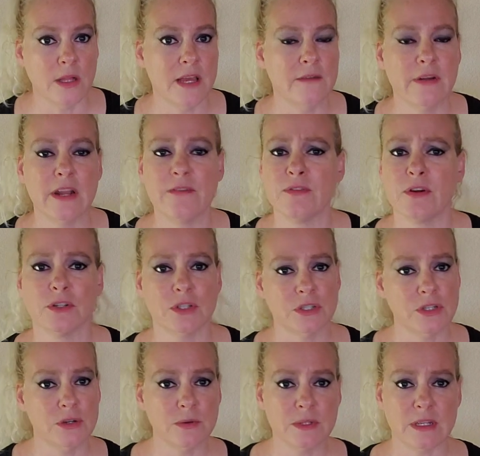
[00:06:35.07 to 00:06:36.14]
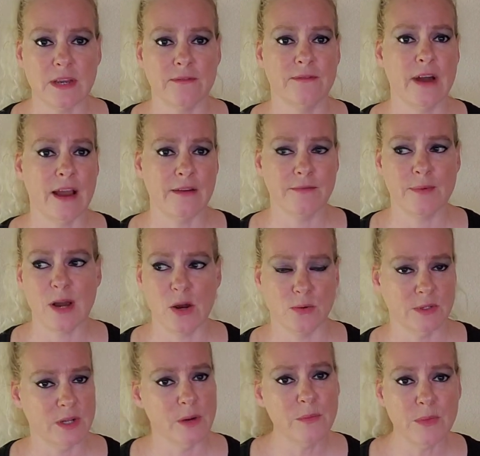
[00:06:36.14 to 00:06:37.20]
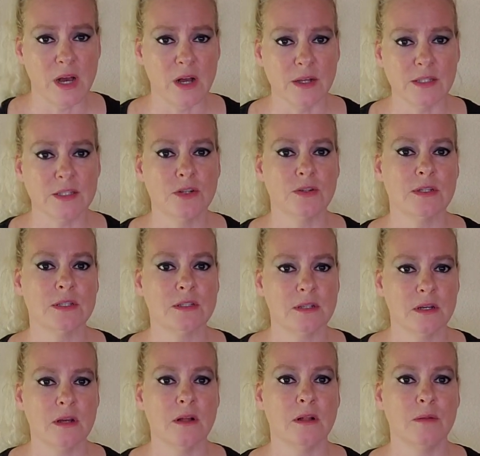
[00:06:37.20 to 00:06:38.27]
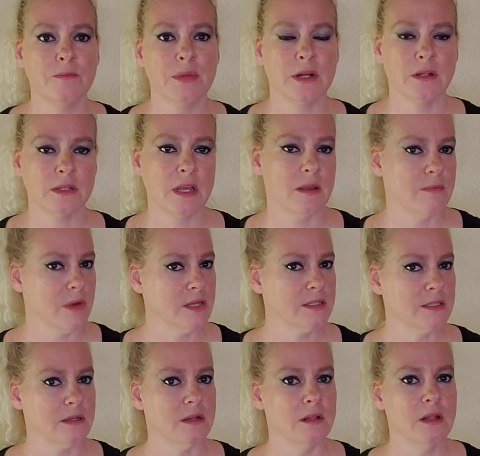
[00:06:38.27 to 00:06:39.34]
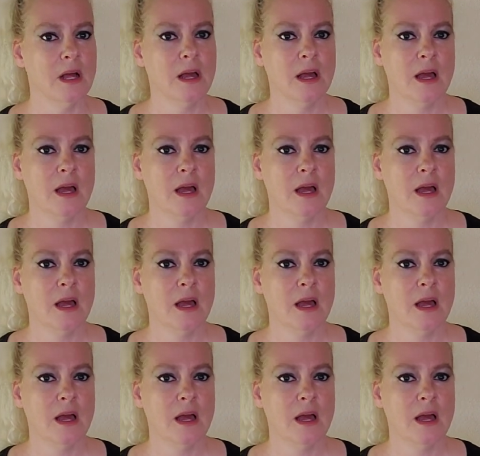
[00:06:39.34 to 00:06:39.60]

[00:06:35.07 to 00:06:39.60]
Even if you're just using five pound dumbbells, you're still building muscle